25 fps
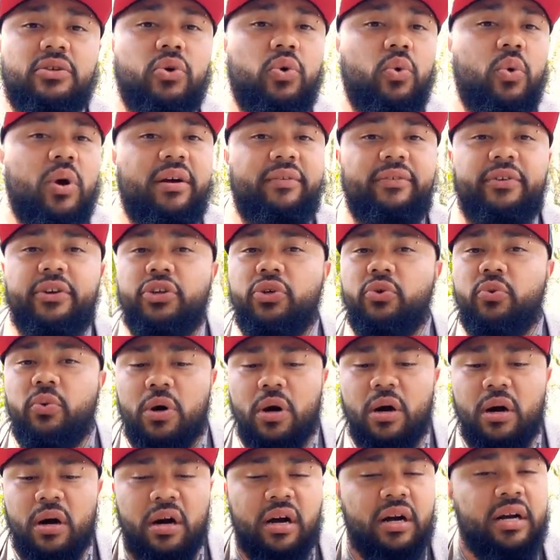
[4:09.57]
Whoever you
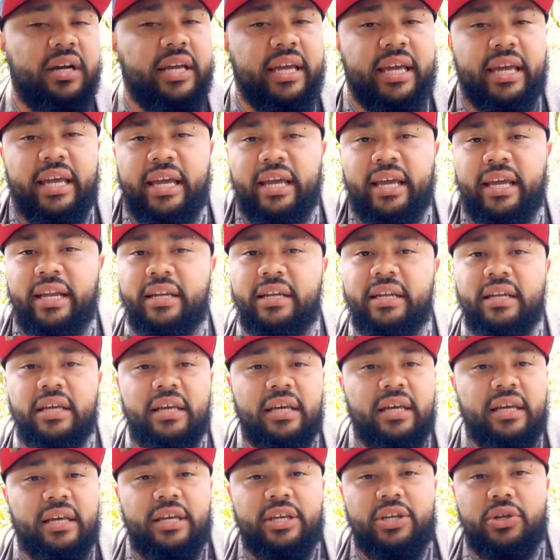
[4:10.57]
are and
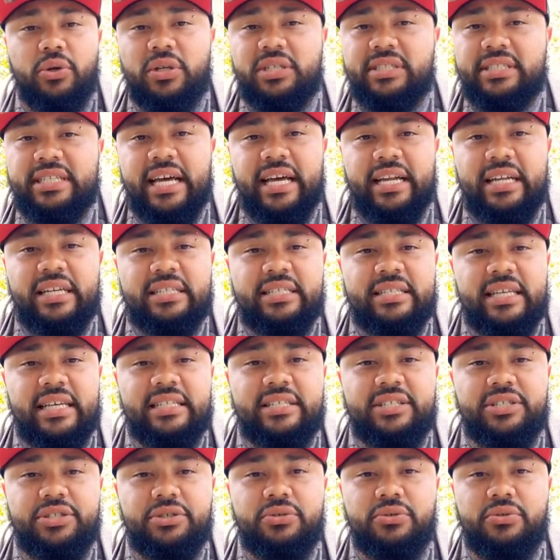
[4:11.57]
your status
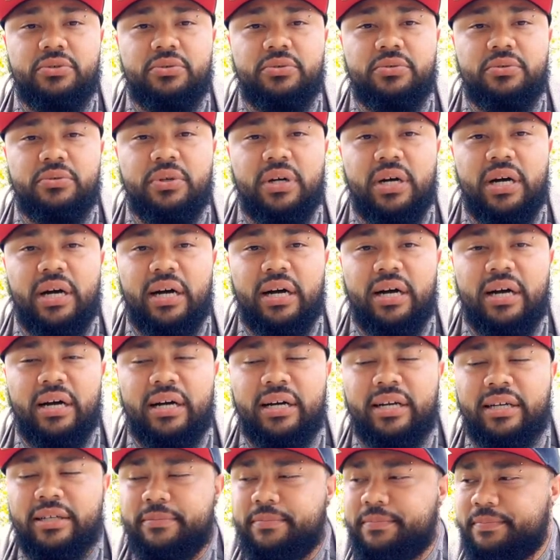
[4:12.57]
as to
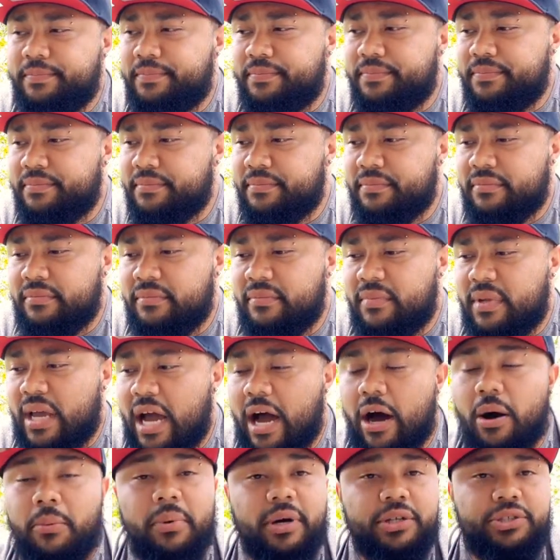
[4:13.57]

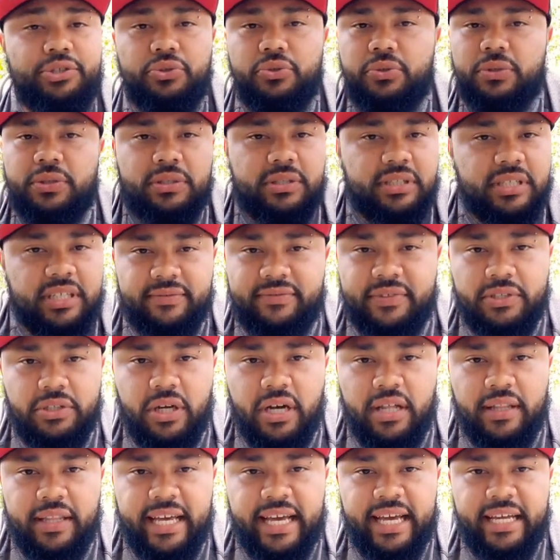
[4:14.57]
how much you can lift and
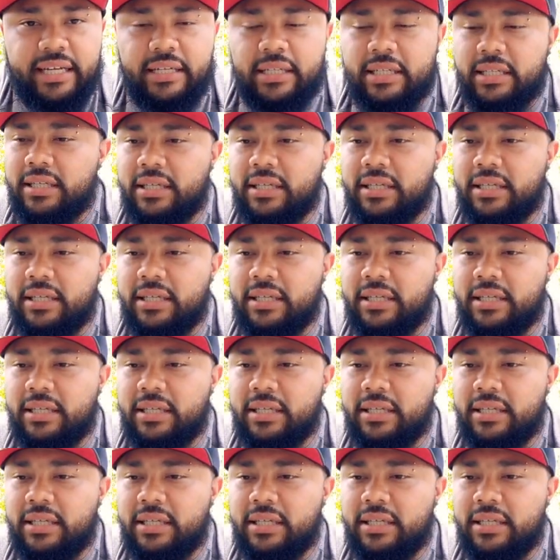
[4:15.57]
all that,